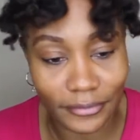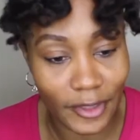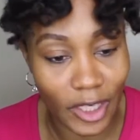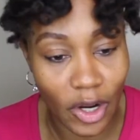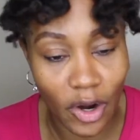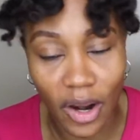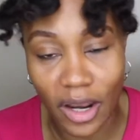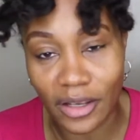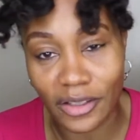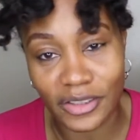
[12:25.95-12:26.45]

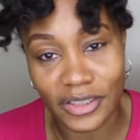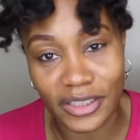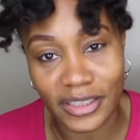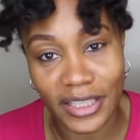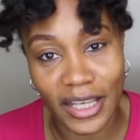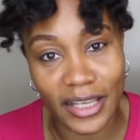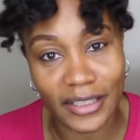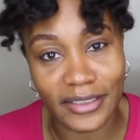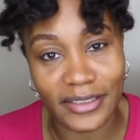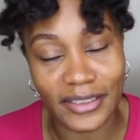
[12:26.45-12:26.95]
Carlos just
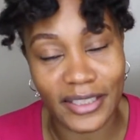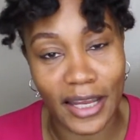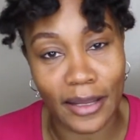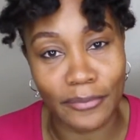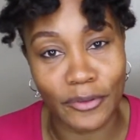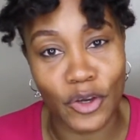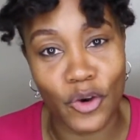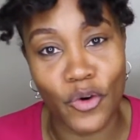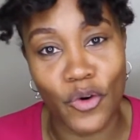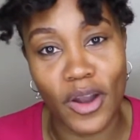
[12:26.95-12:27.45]
had to
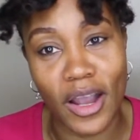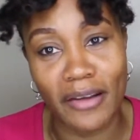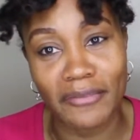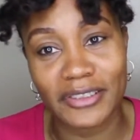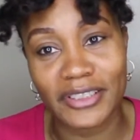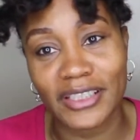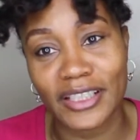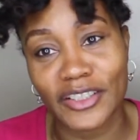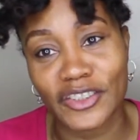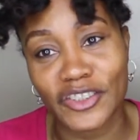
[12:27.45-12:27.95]
stop the whole
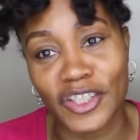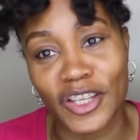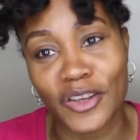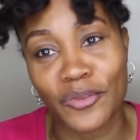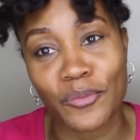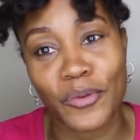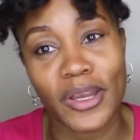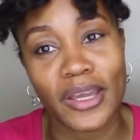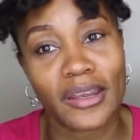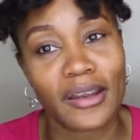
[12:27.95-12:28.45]

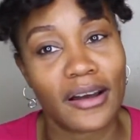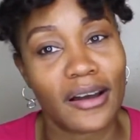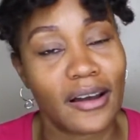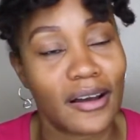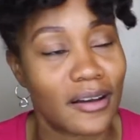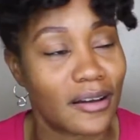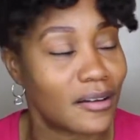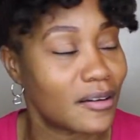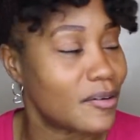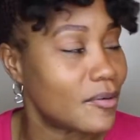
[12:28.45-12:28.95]
conversation with
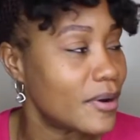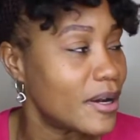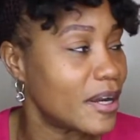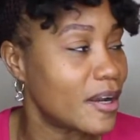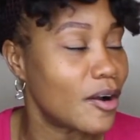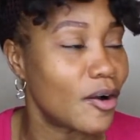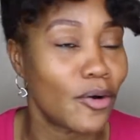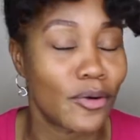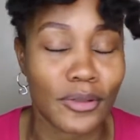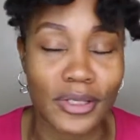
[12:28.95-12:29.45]

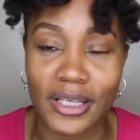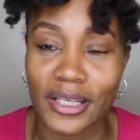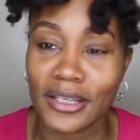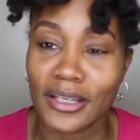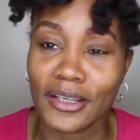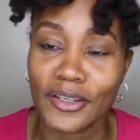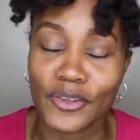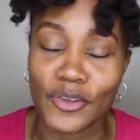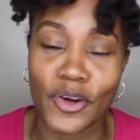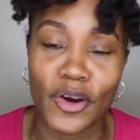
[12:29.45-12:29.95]
Golden
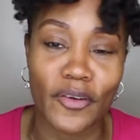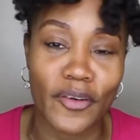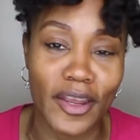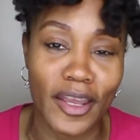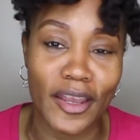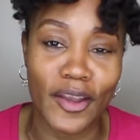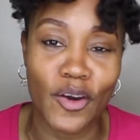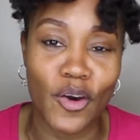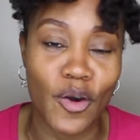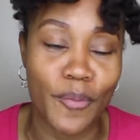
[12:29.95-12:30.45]
and
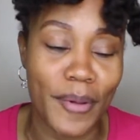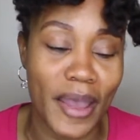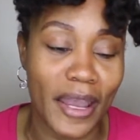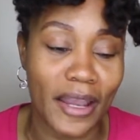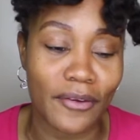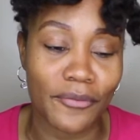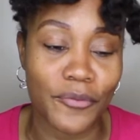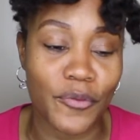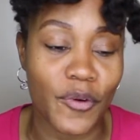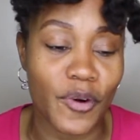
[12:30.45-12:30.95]
Dorian going
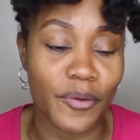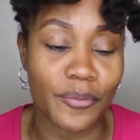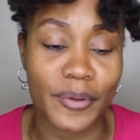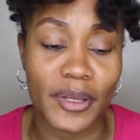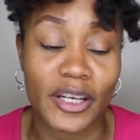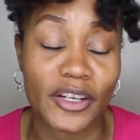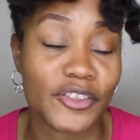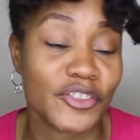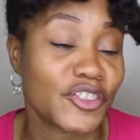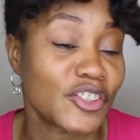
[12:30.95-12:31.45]
back and forth
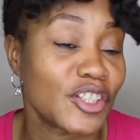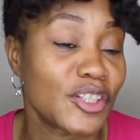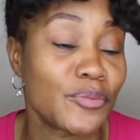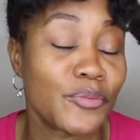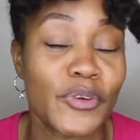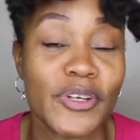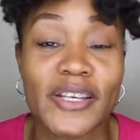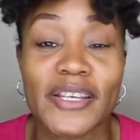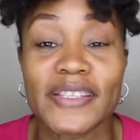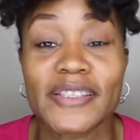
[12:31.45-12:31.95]
because she
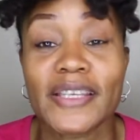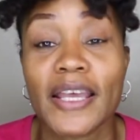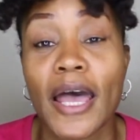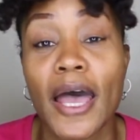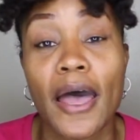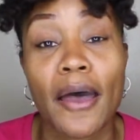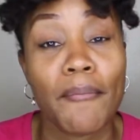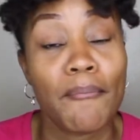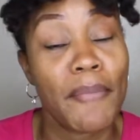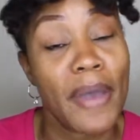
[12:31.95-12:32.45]
was
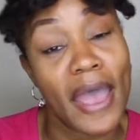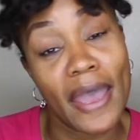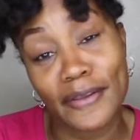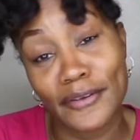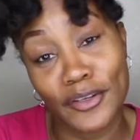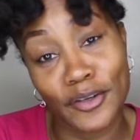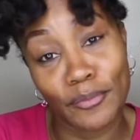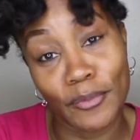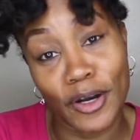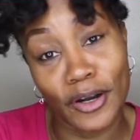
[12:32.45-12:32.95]
mad
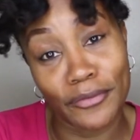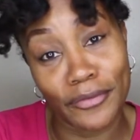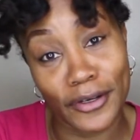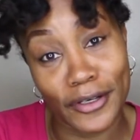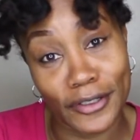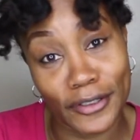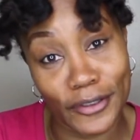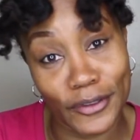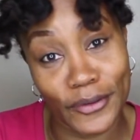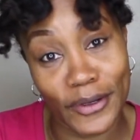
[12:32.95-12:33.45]
to the
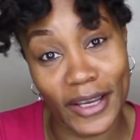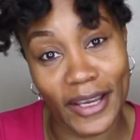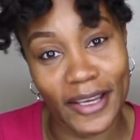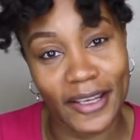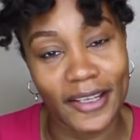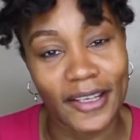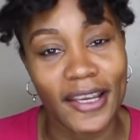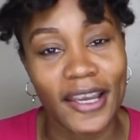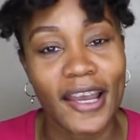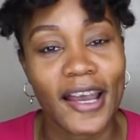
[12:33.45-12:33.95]
motherfucker, okay?
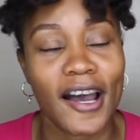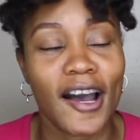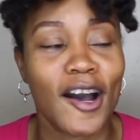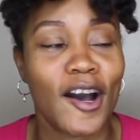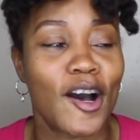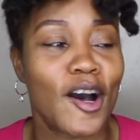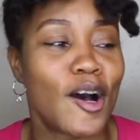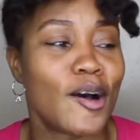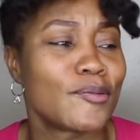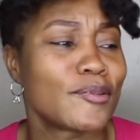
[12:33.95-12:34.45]

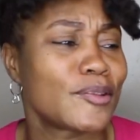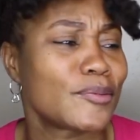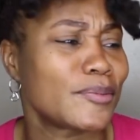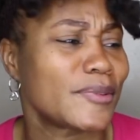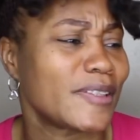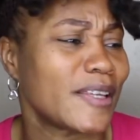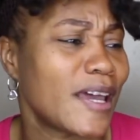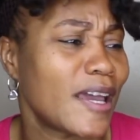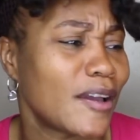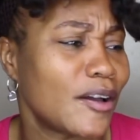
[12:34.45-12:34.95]
She
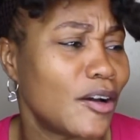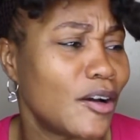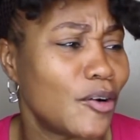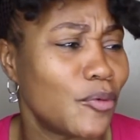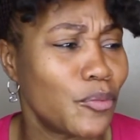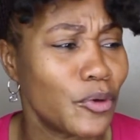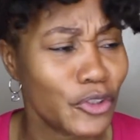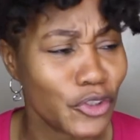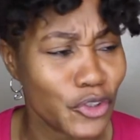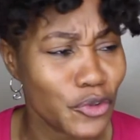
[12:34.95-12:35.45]
was like,
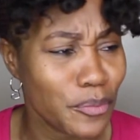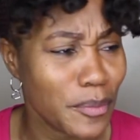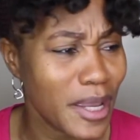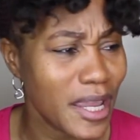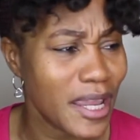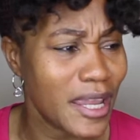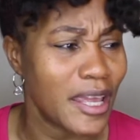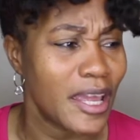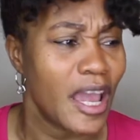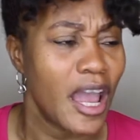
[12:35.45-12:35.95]
what you
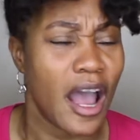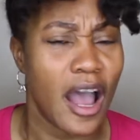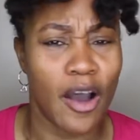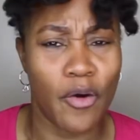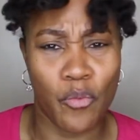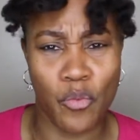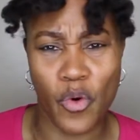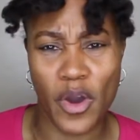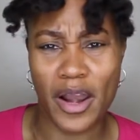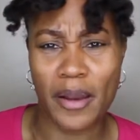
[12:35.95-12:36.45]
mean?
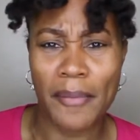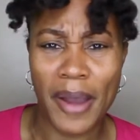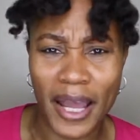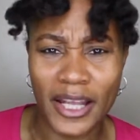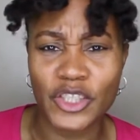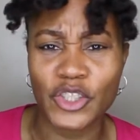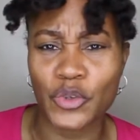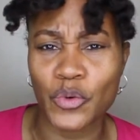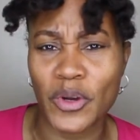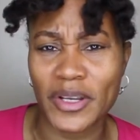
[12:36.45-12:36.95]
What am
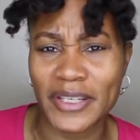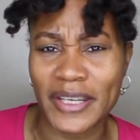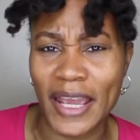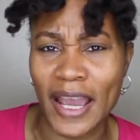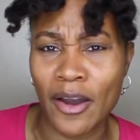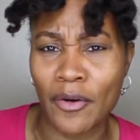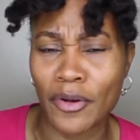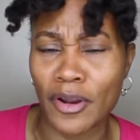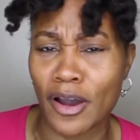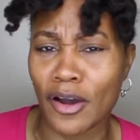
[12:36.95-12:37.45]
I doing
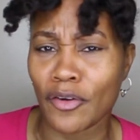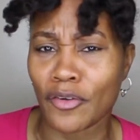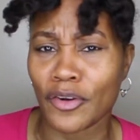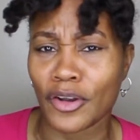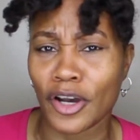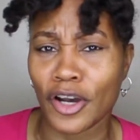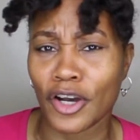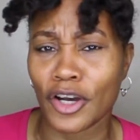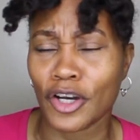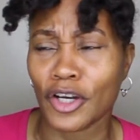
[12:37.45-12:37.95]
down
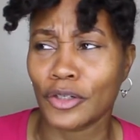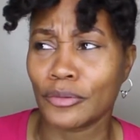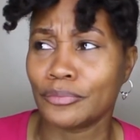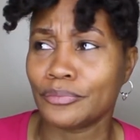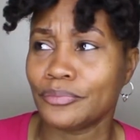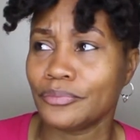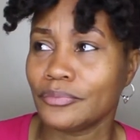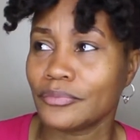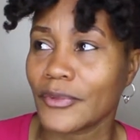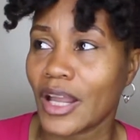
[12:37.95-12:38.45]
on,
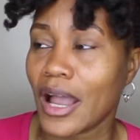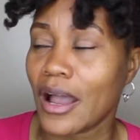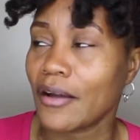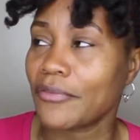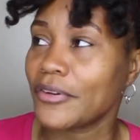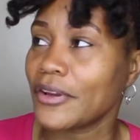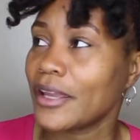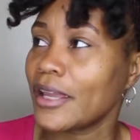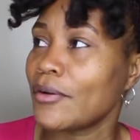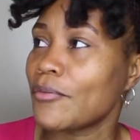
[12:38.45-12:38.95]
I
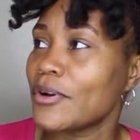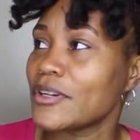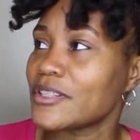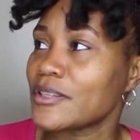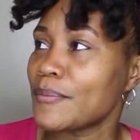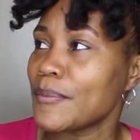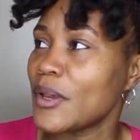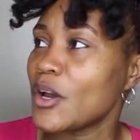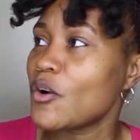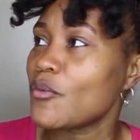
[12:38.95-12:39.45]
forget, was
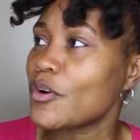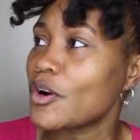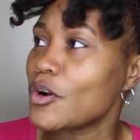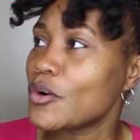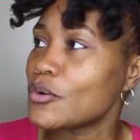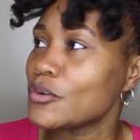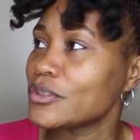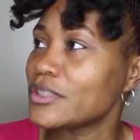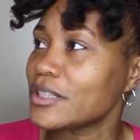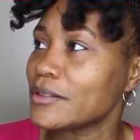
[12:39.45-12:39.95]
it
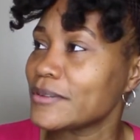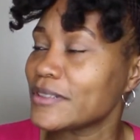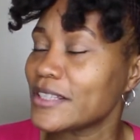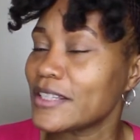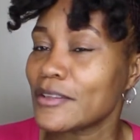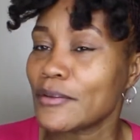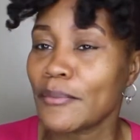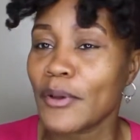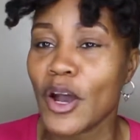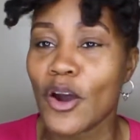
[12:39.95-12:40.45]
Melrose? It was
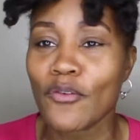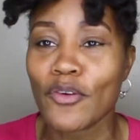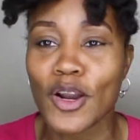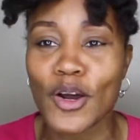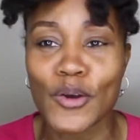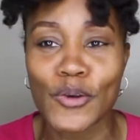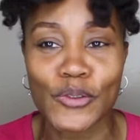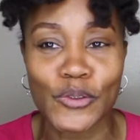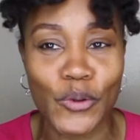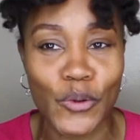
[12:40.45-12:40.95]
either
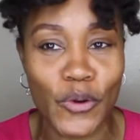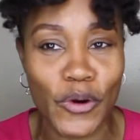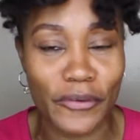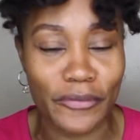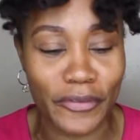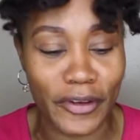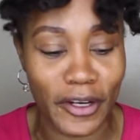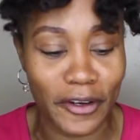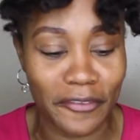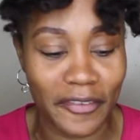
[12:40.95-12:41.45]
Melrose
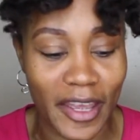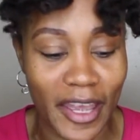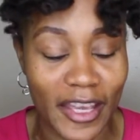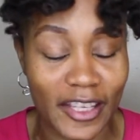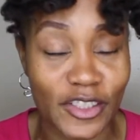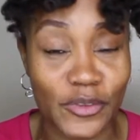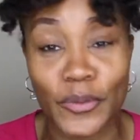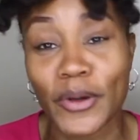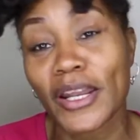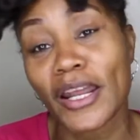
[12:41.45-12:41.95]
or
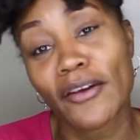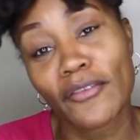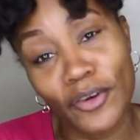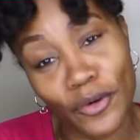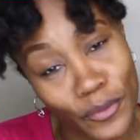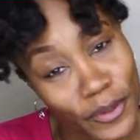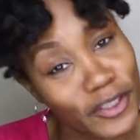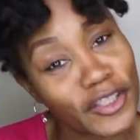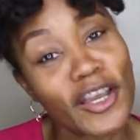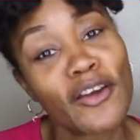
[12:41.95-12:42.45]
Fairfax, whatever,
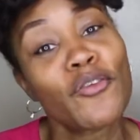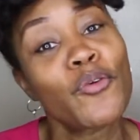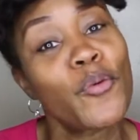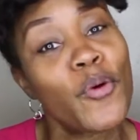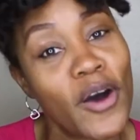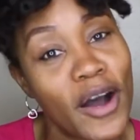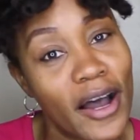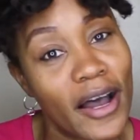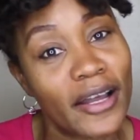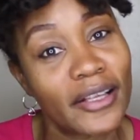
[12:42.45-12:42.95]
whichever
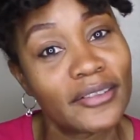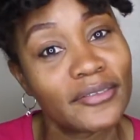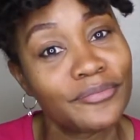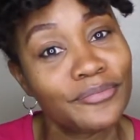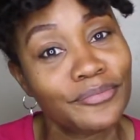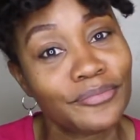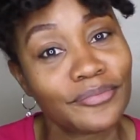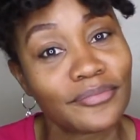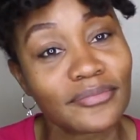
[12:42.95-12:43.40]
one.